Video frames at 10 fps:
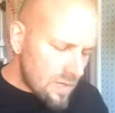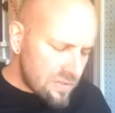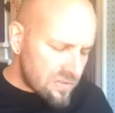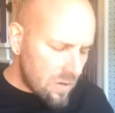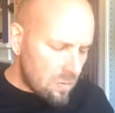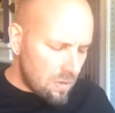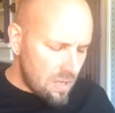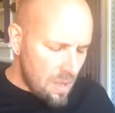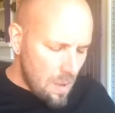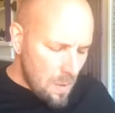So,
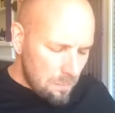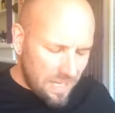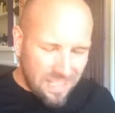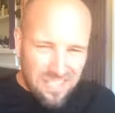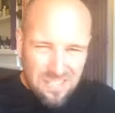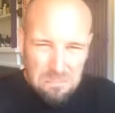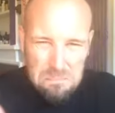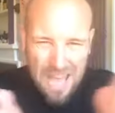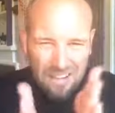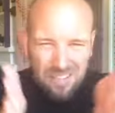but it doesn't
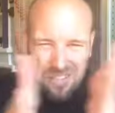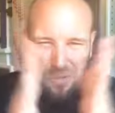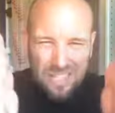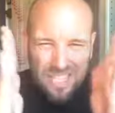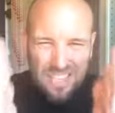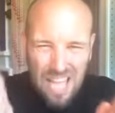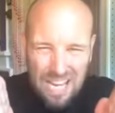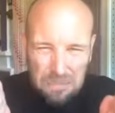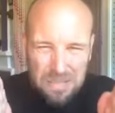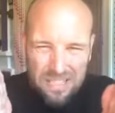matter. So the
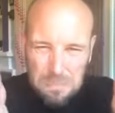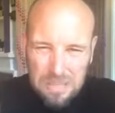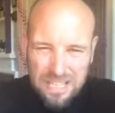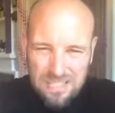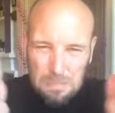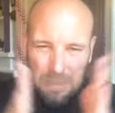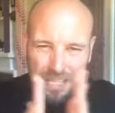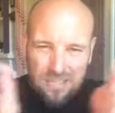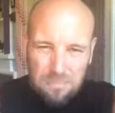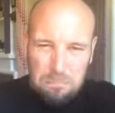alignment the place
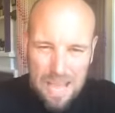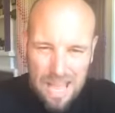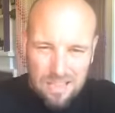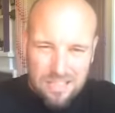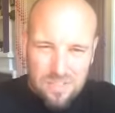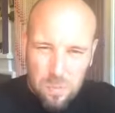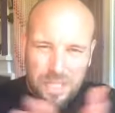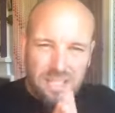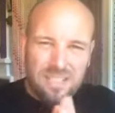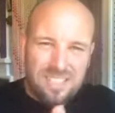of balance. We
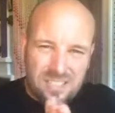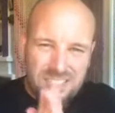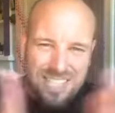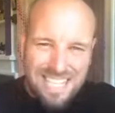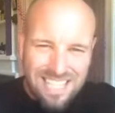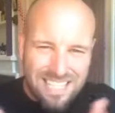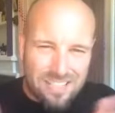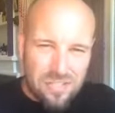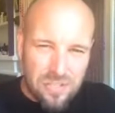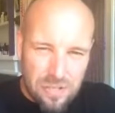can seek
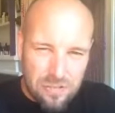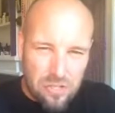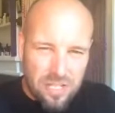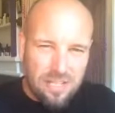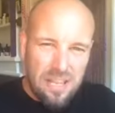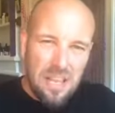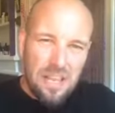and search and